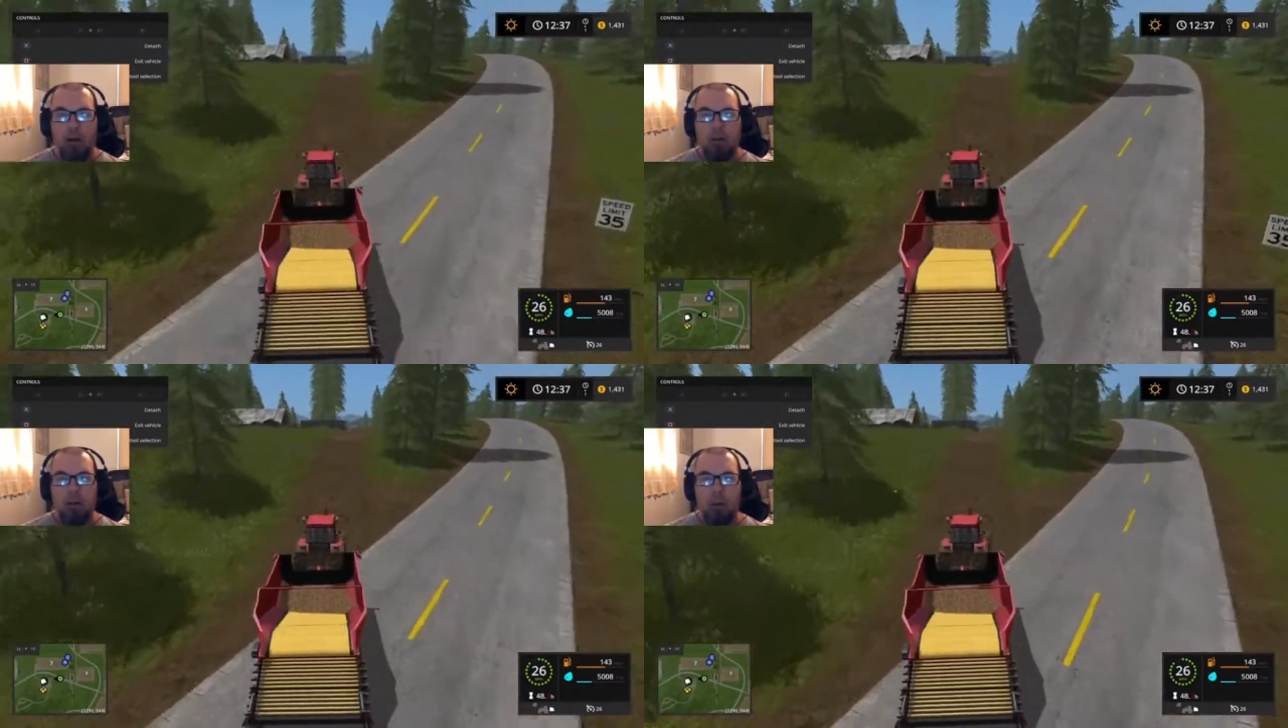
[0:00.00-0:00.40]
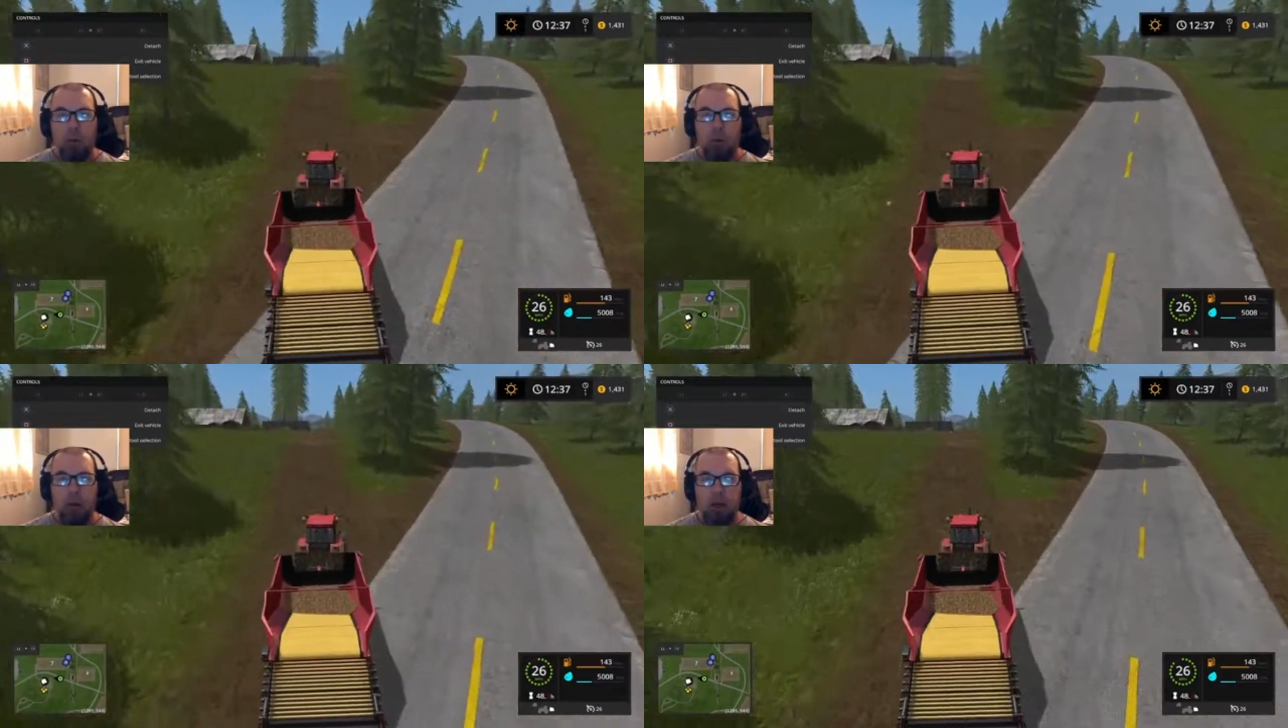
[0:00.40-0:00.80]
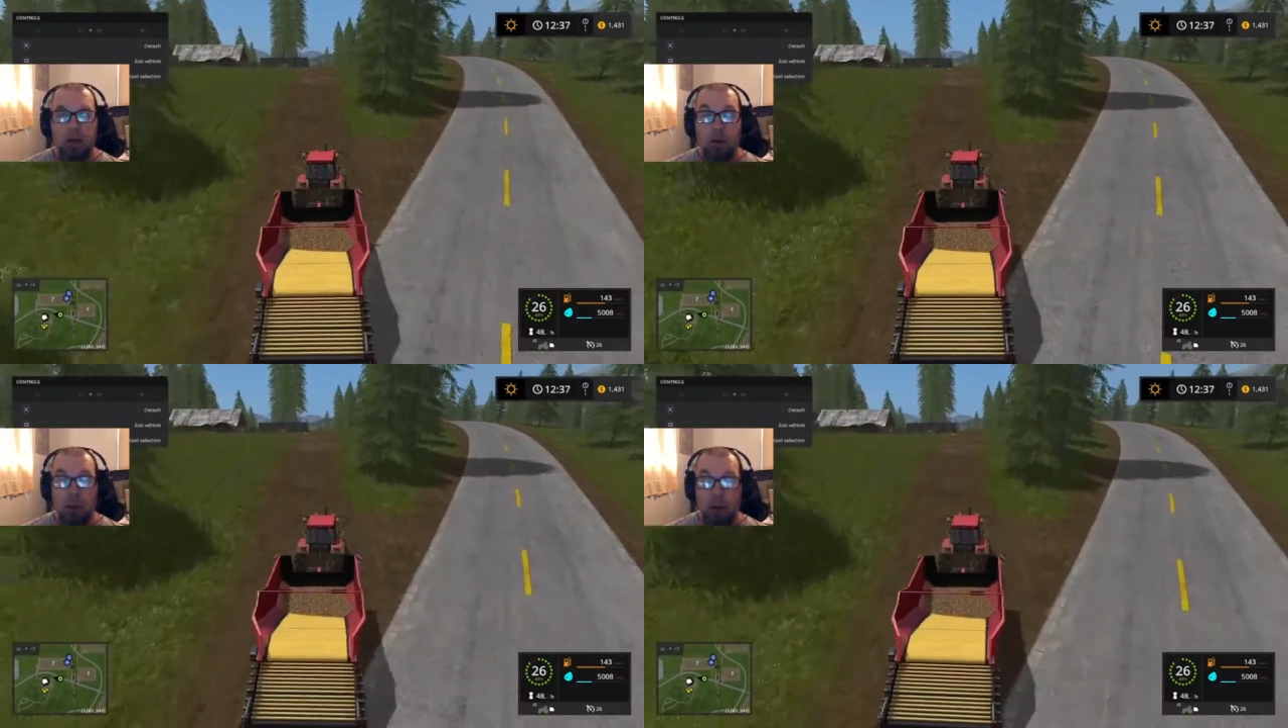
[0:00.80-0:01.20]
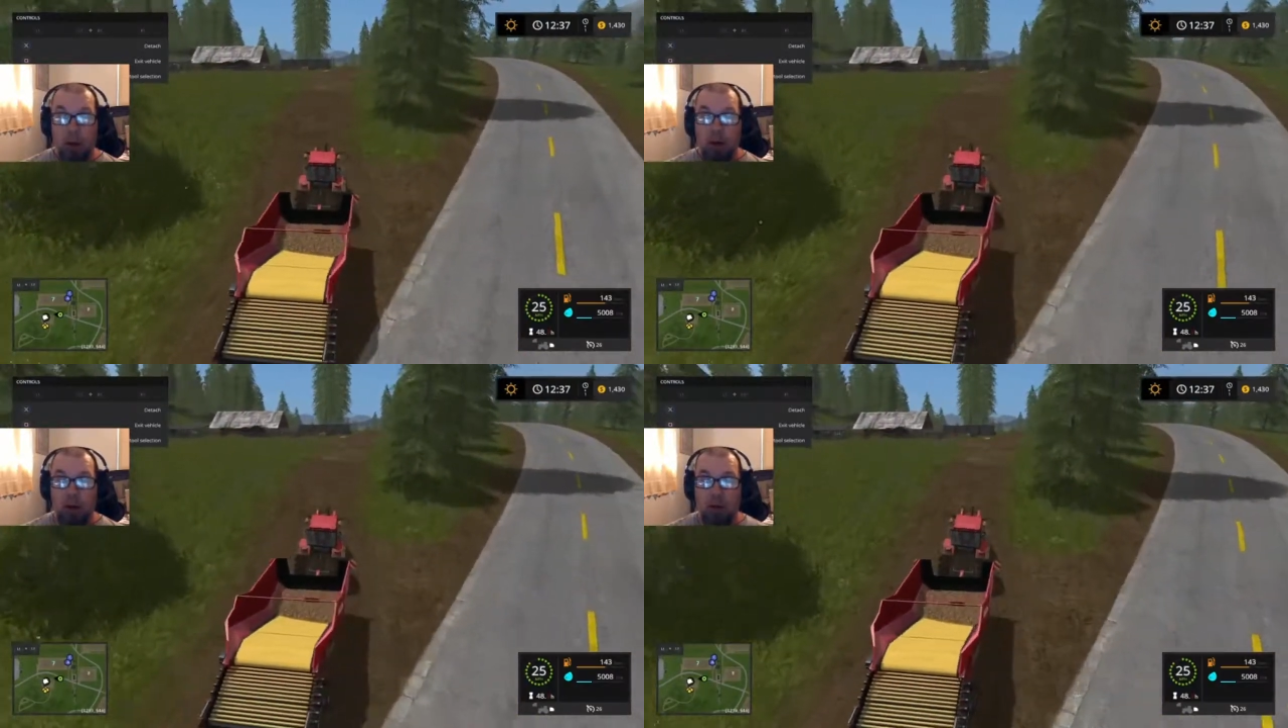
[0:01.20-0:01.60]
So what we do
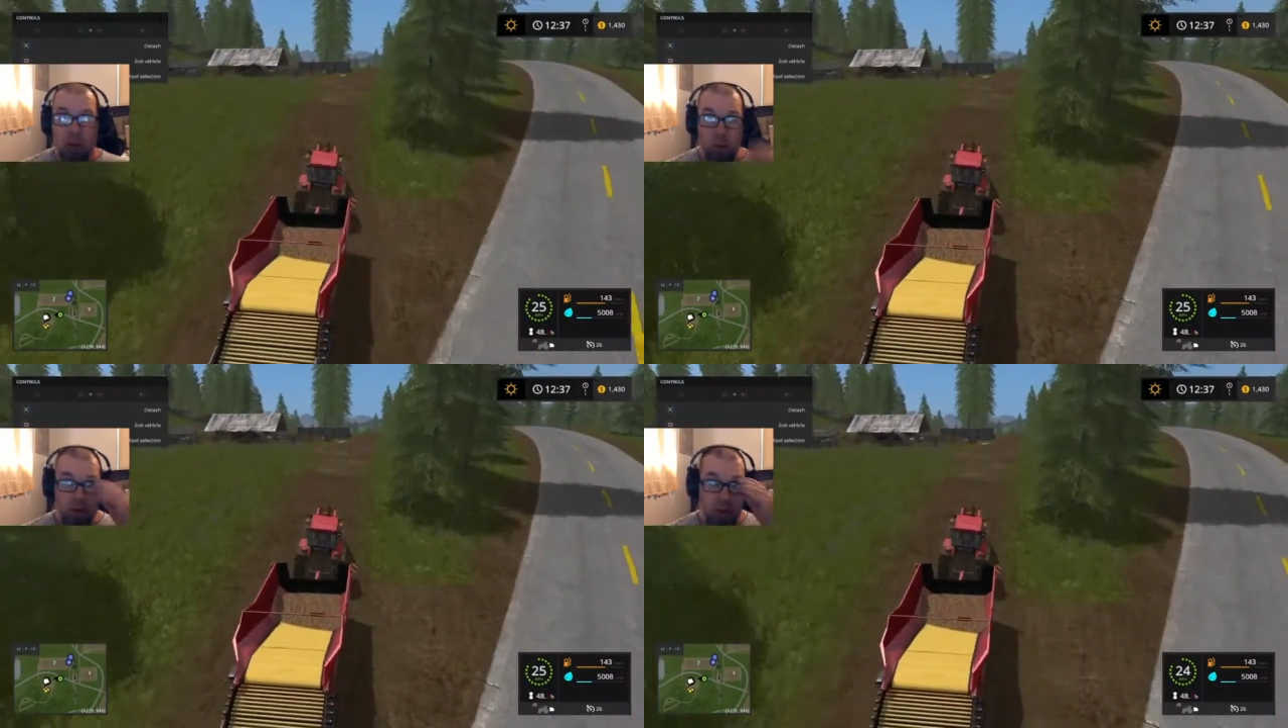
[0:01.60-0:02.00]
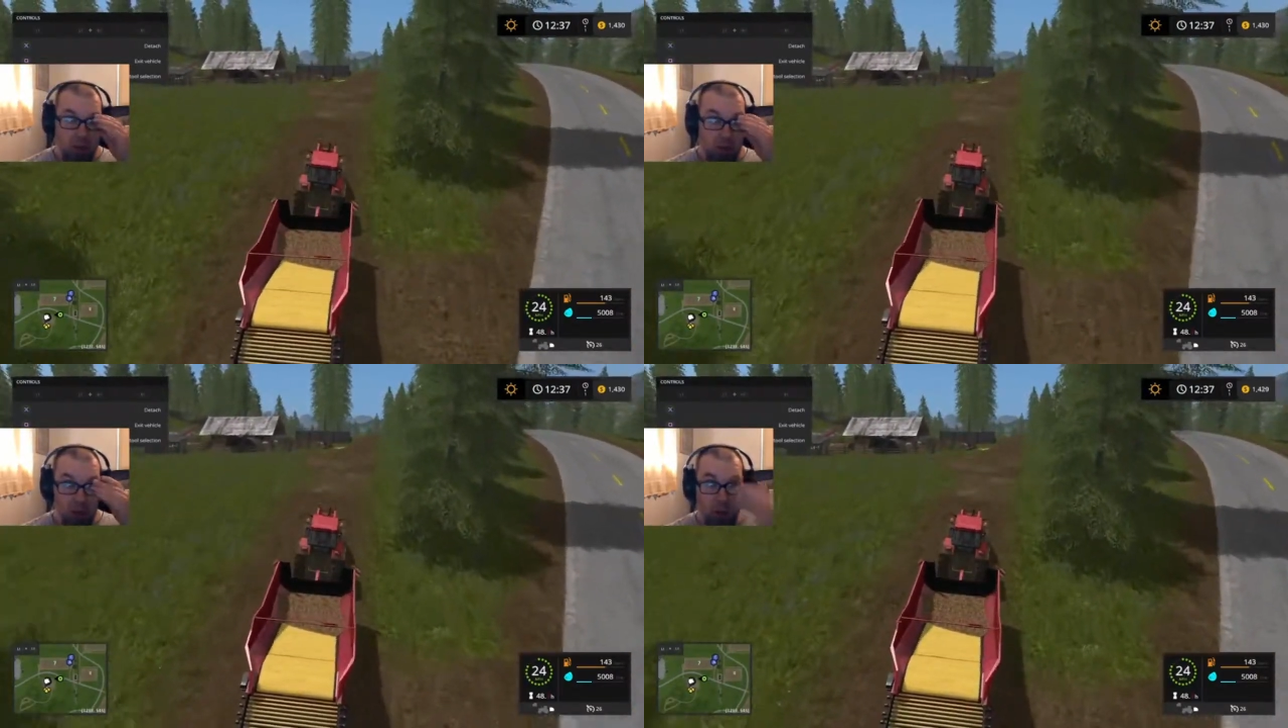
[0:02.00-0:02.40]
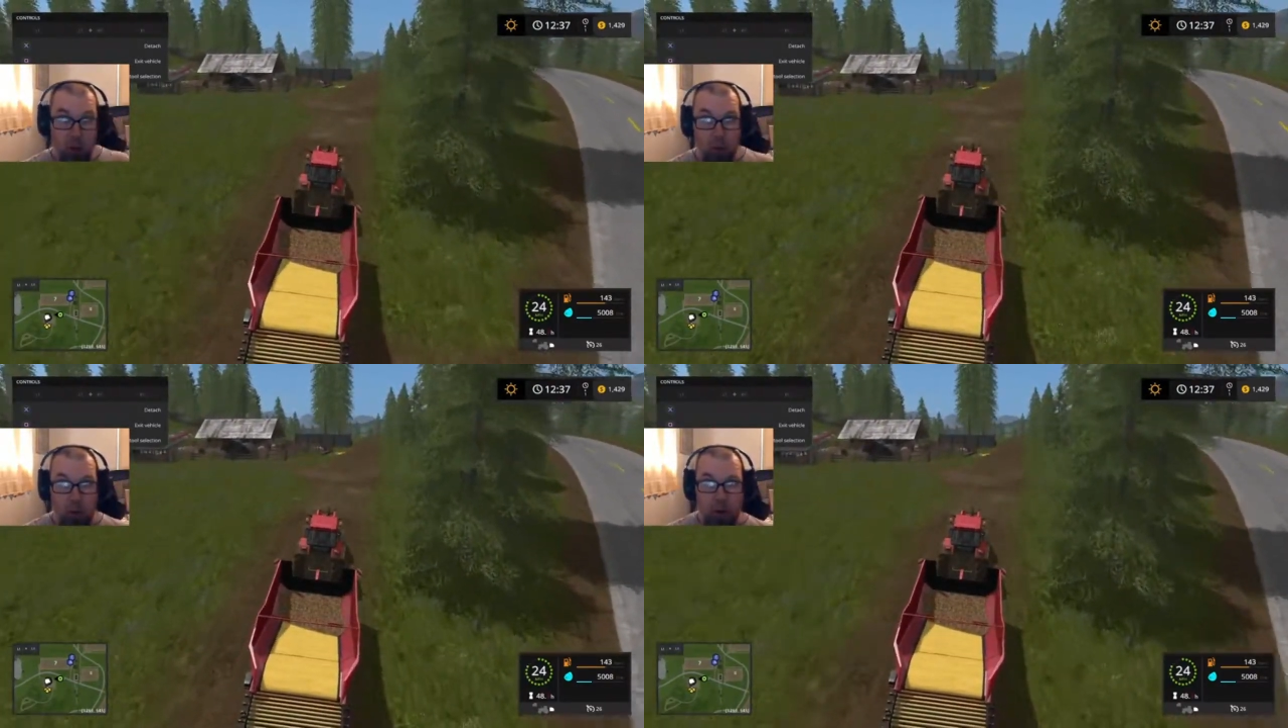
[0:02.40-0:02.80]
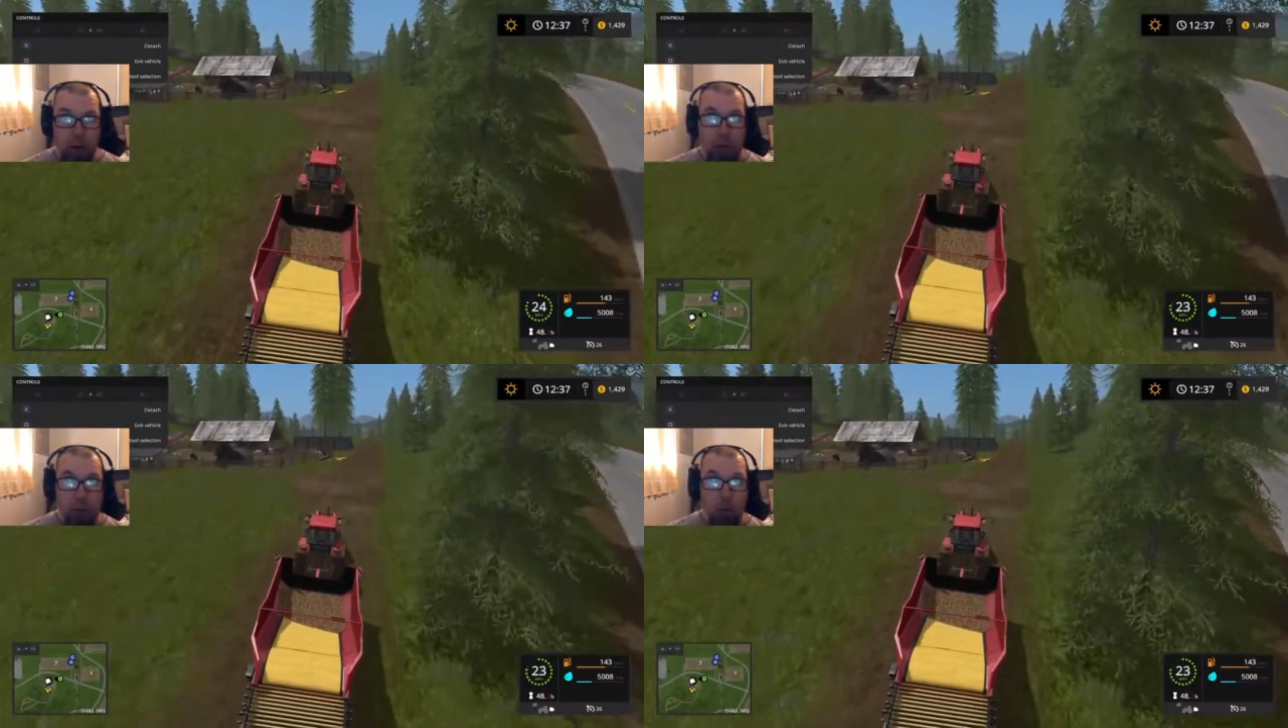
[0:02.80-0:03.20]
is with each load we
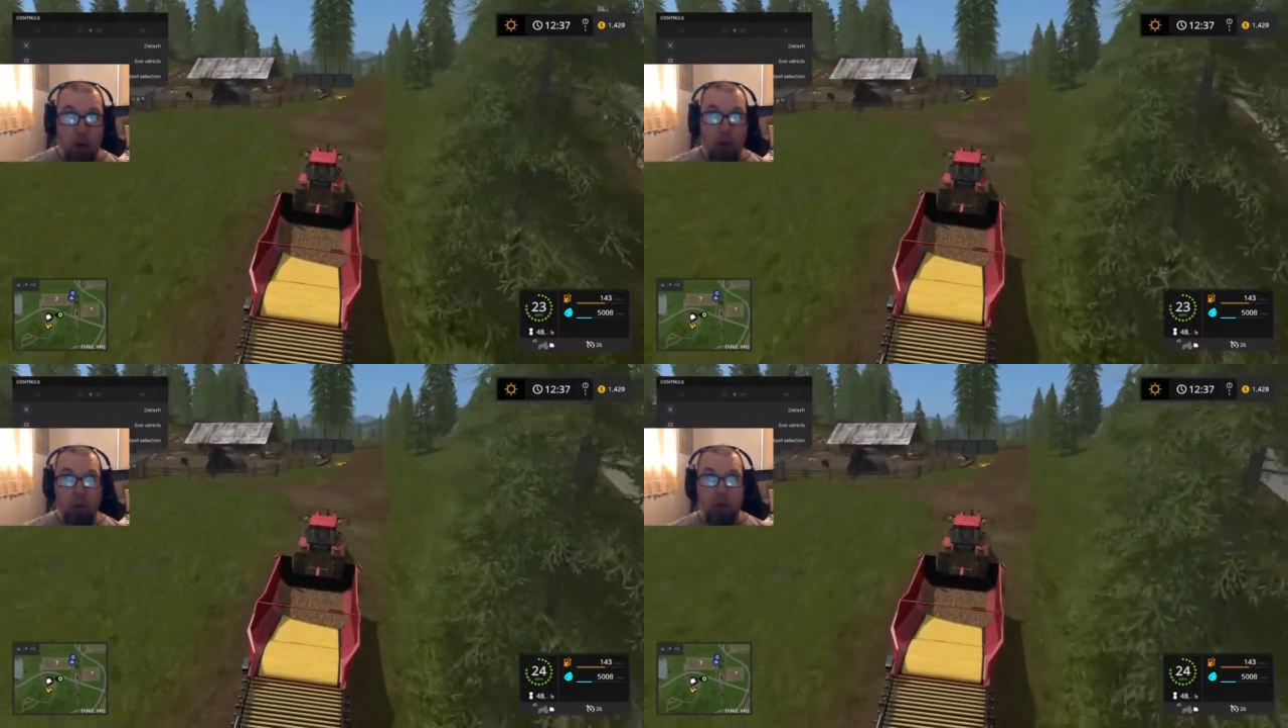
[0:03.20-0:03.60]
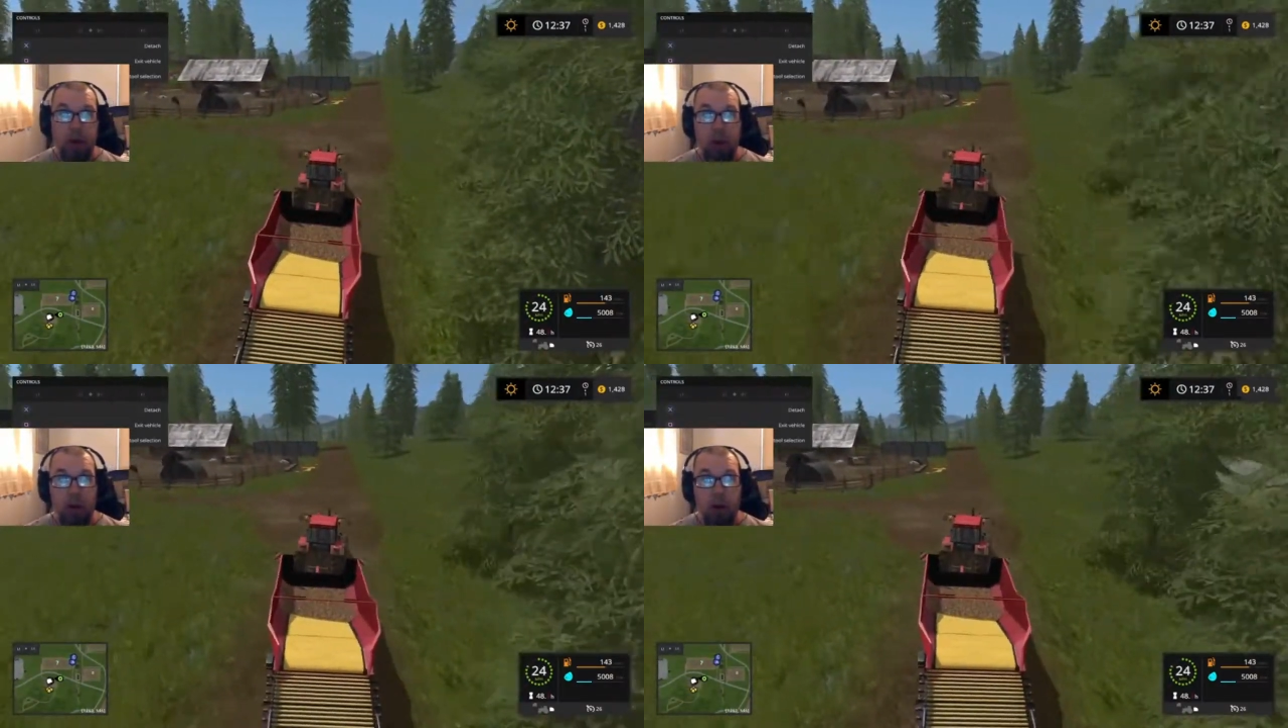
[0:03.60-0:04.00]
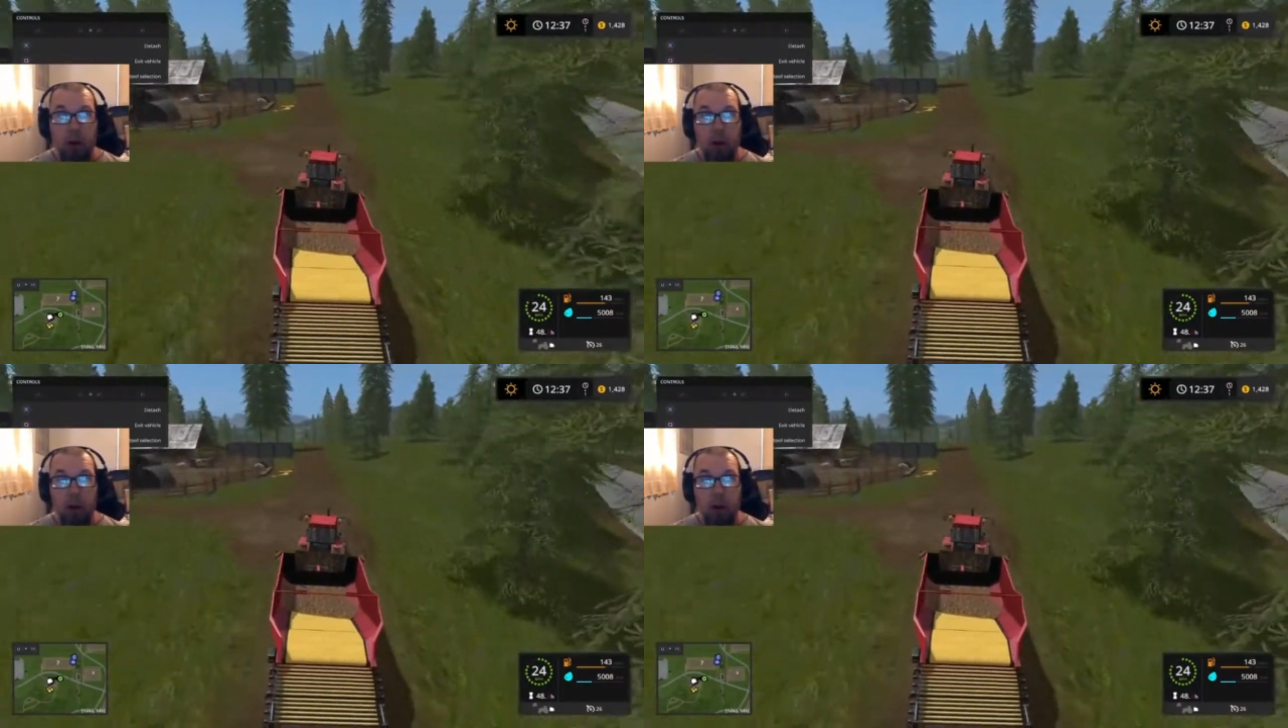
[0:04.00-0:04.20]
come right over here,